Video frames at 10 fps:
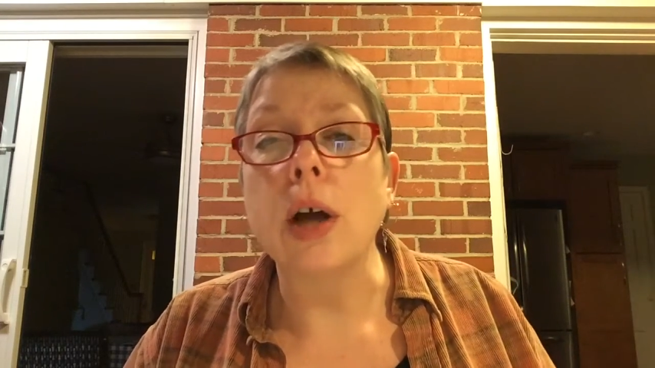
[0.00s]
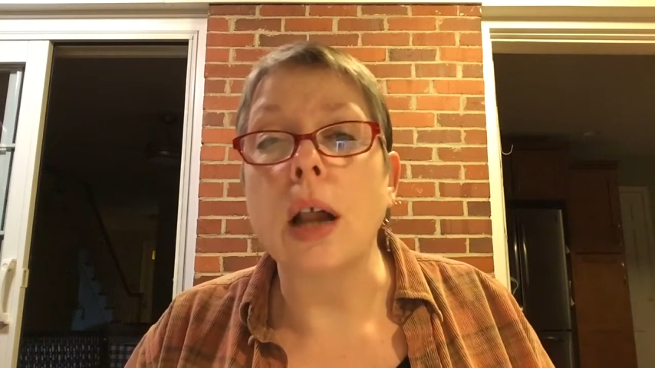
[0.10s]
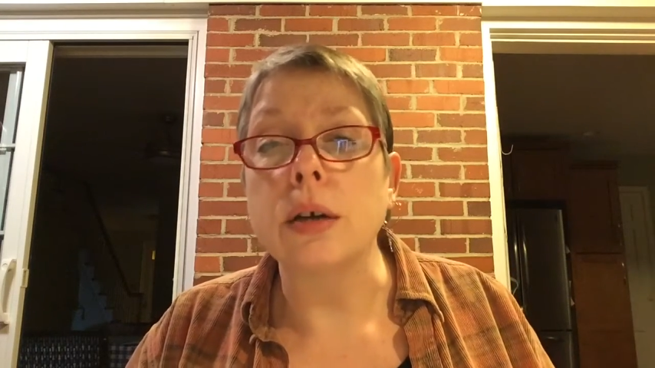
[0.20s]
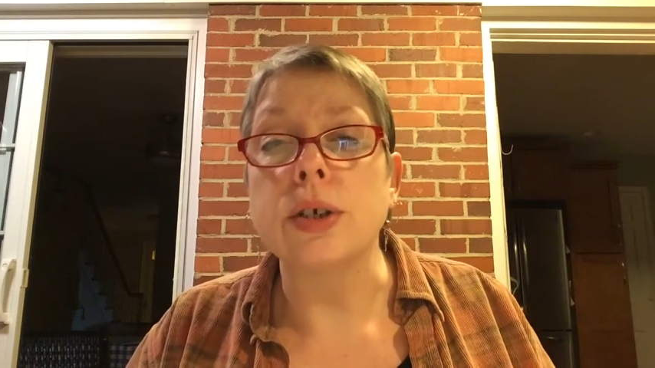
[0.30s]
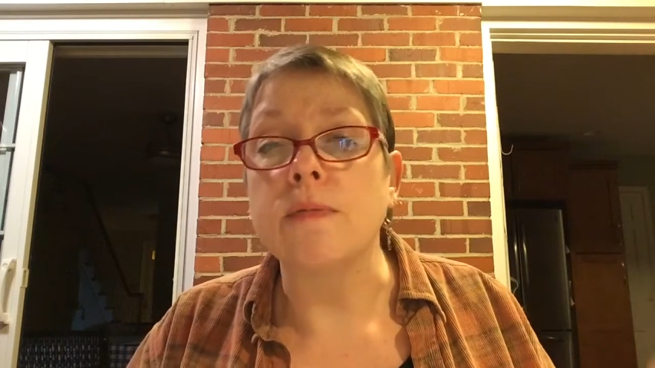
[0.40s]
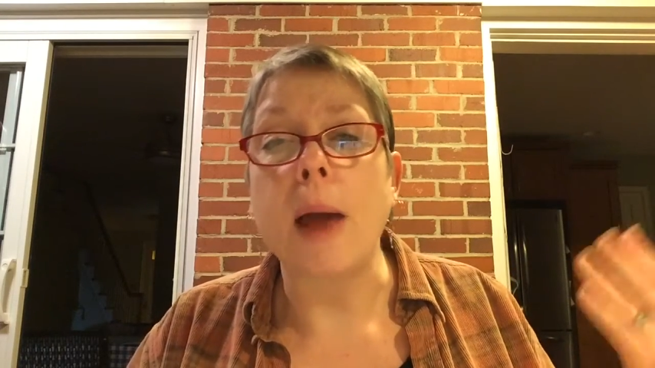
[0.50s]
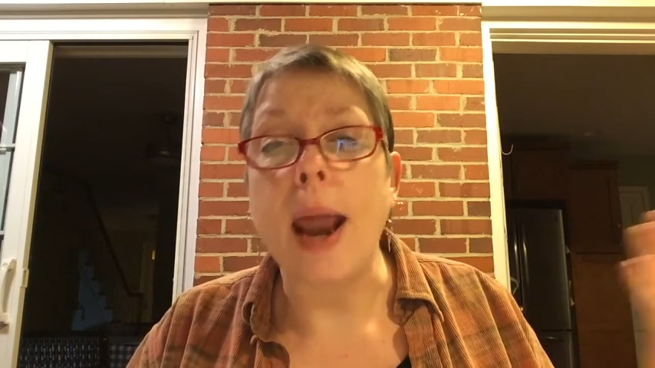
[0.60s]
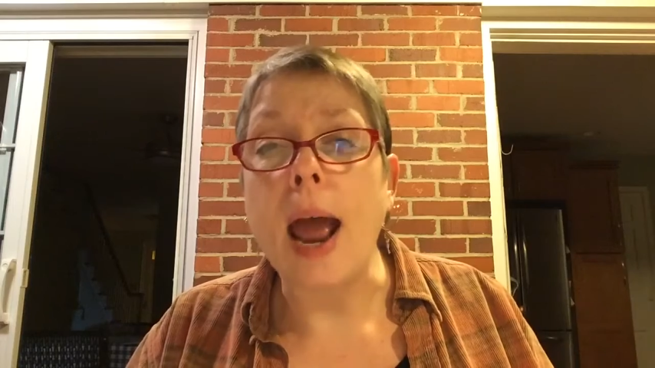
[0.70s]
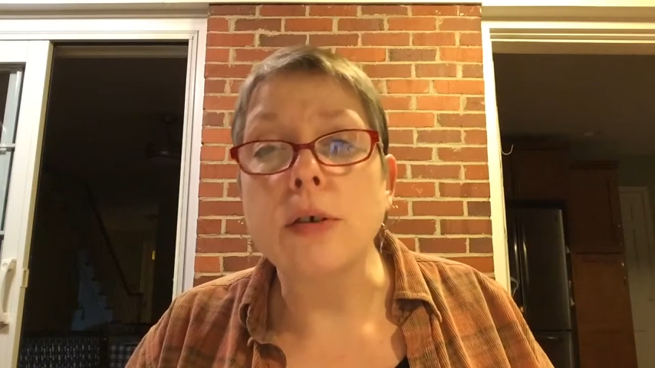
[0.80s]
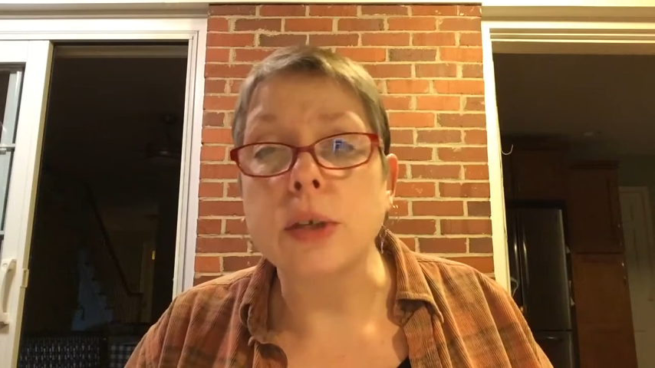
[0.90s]
colors of my
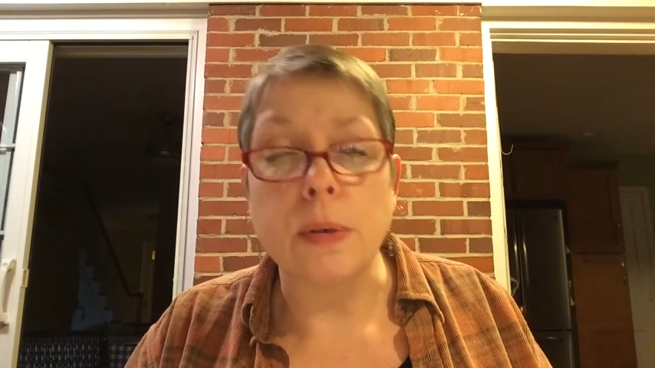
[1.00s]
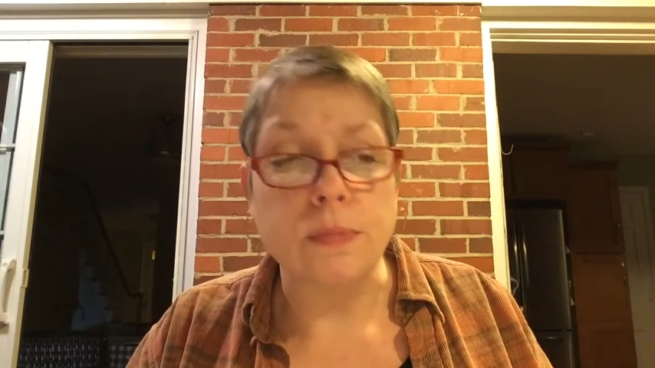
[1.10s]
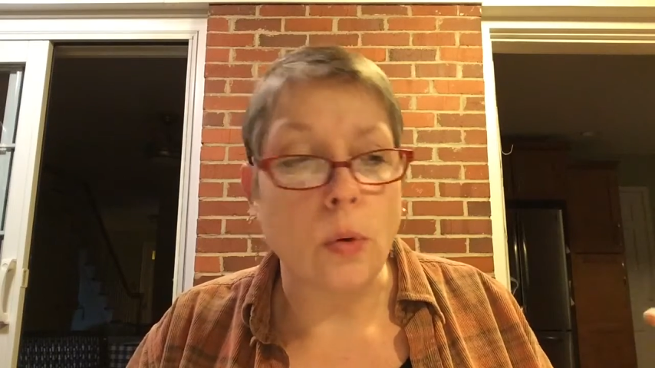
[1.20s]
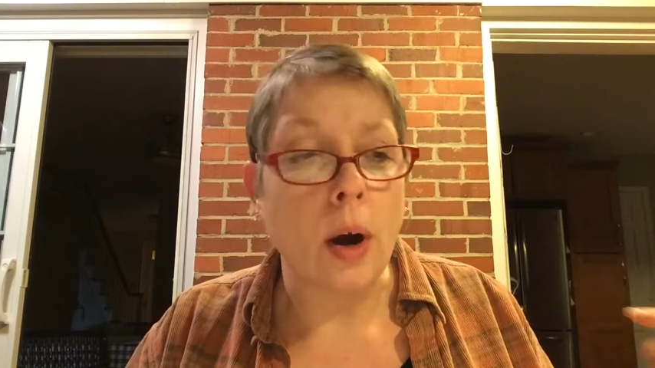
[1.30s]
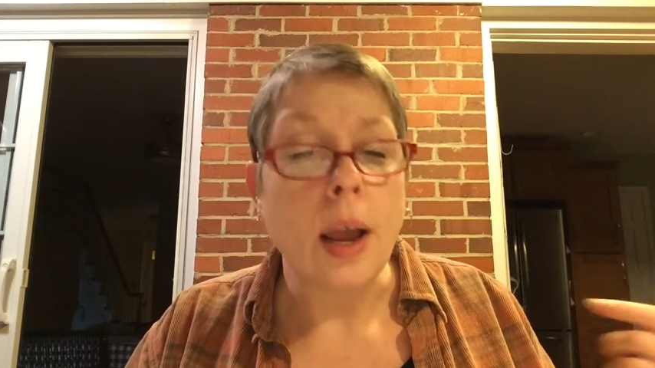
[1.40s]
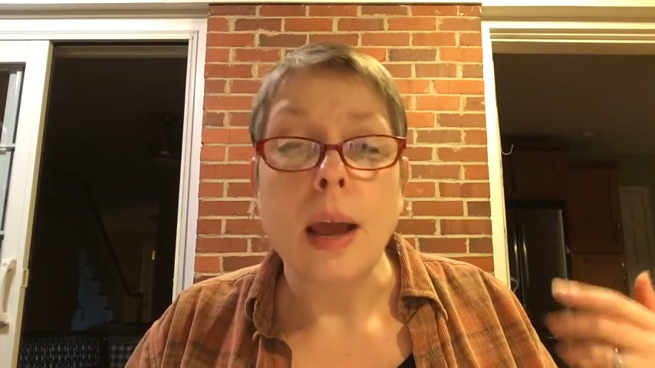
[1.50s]
house before,